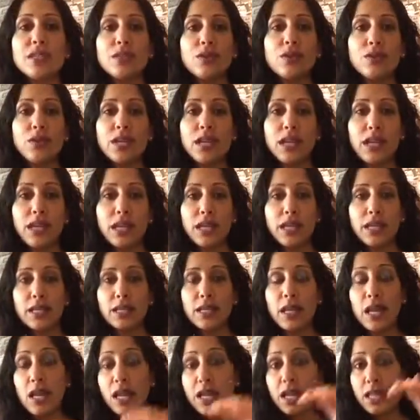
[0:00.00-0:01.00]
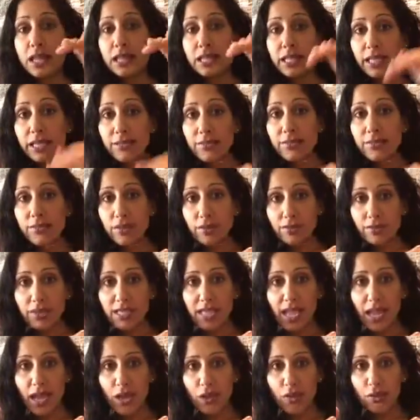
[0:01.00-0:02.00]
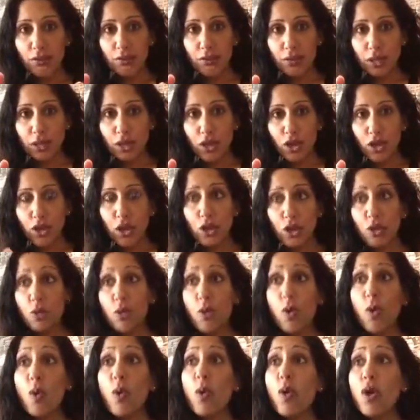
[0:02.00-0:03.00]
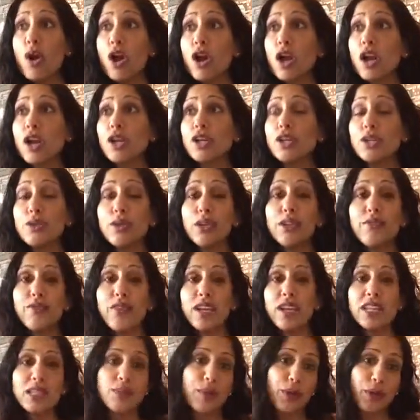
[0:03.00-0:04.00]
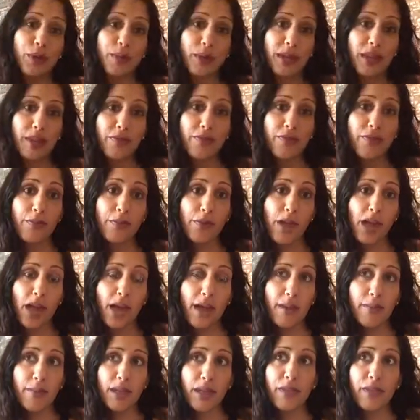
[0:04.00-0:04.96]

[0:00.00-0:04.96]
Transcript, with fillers: you can leave them down below or you can Facebook me um,